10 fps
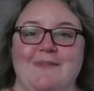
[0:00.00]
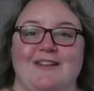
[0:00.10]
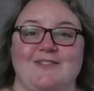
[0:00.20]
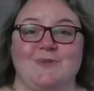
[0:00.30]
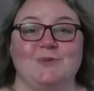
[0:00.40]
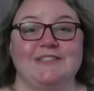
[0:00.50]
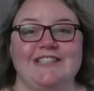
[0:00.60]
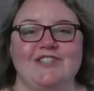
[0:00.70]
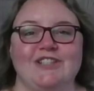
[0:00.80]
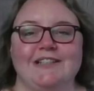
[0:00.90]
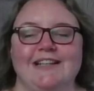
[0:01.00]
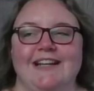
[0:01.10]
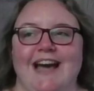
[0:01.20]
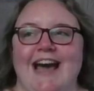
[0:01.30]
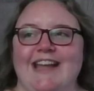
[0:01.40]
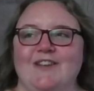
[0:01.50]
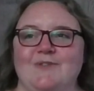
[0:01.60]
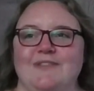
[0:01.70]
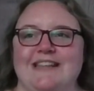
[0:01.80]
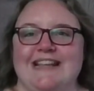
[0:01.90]
I'm not a school teacher, I
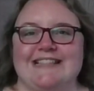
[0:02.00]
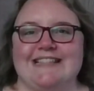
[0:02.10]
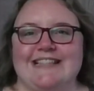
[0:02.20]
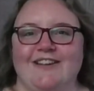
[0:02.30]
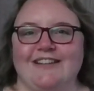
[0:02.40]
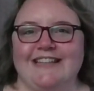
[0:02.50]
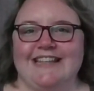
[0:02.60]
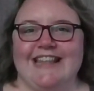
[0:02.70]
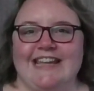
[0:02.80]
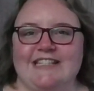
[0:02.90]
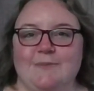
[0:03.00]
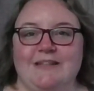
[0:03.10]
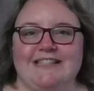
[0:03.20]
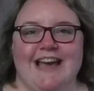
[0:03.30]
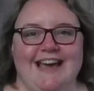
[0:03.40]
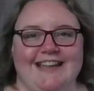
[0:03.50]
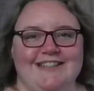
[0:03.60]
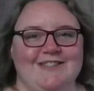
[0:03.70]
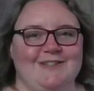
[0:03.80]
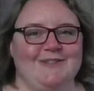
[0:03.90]
don't necessarily like to be
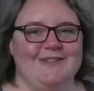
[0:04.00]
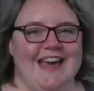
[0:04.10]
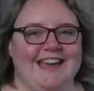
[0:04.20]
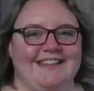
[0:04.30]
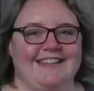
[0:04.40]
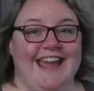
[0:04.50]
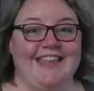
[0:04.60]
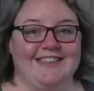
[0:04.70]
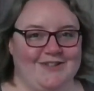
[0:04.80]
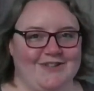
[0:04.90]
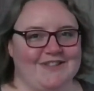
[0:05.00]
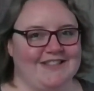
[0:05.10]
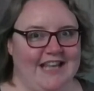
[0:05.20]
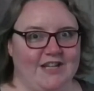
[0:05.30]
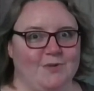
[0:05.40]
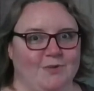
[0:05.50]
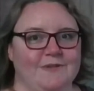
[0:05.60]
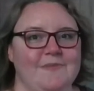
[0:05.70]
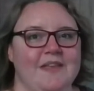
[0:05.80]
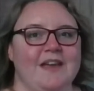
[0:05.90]
tied to that calendar
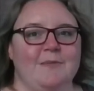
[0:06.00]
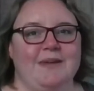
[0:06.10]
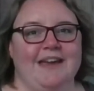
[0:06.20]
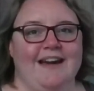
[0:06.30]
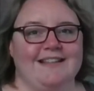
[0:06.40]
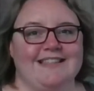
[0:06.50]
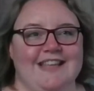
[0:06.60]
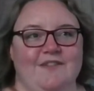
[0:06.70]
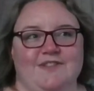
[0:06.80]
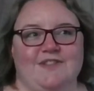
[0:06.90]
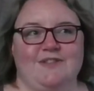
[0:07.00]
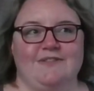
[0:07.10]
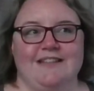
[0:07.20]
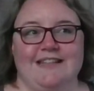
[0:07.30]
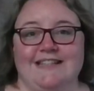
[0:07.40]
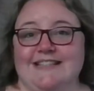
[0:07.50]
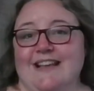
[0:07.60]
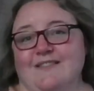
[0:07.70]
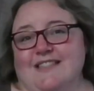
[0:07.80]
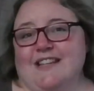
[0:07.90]
schedule, because if a student is
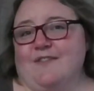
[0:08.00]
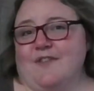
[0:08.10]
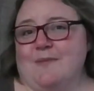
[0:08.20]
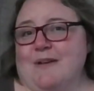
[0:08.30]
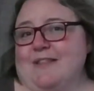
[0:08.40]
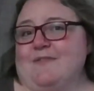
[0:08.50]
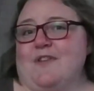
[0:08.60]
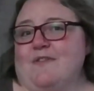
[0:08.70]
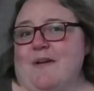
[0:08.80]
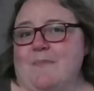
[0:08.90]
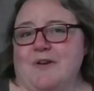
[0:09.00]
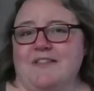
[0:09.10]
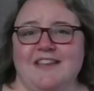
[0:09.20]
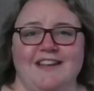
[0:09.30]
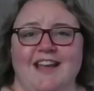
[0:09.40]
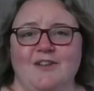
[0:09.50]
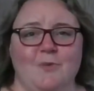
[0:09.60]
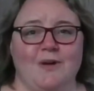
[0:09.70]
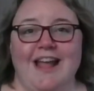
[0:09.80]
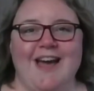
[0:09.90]
out sick for the month of November, then I
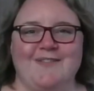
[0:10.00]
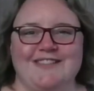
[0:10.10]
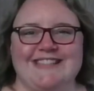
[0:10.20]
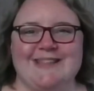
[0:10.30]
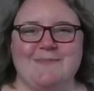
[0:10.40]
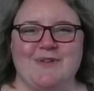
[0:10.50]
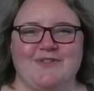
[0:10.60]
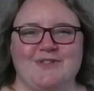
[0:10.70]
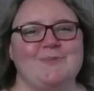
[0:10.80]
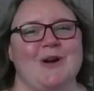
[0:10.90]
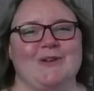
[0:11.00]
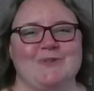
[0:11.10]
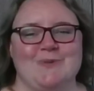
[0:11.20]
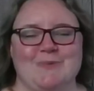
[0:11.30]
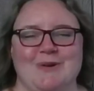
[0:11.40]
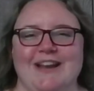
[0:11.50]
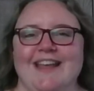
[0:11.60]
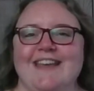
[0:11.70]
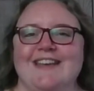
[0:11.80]
don't want to have a December 1st progress report.